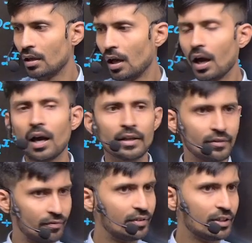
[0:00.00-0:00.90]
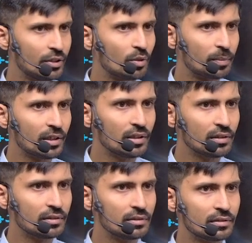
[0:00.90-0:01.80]
Infinity open, na?
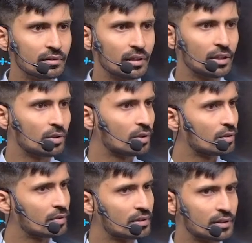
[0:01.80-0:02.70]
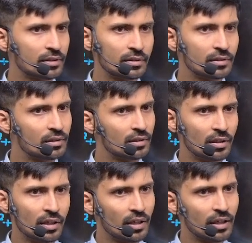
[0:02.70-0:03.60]
I thought it was
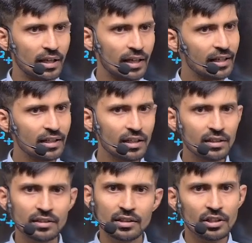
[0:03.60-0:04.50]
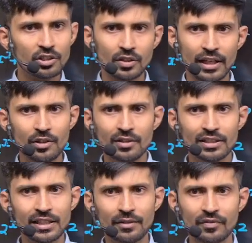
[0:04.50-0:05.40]
correct, na? So can you
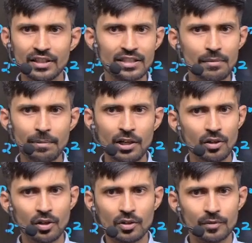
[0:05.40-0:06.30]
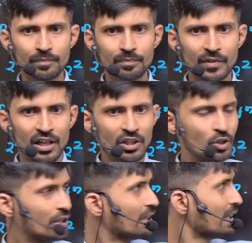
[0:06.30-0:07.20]
understand? Simple or not? So
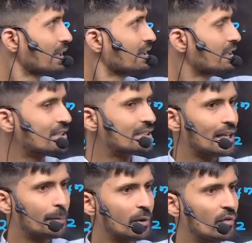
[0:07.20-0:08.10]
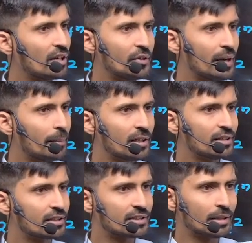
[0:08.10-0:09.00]
in this chapter only you have learned
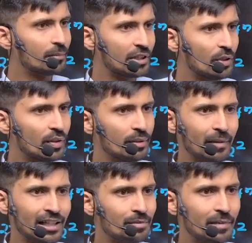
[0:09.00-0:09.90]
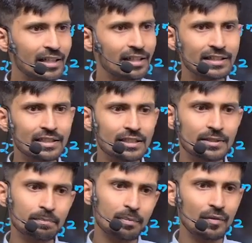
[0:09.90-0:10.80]
some theory. Mathematics is
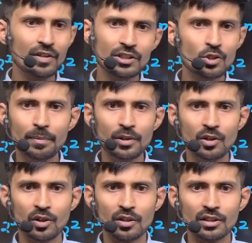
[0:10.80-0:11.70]
previous topic or not?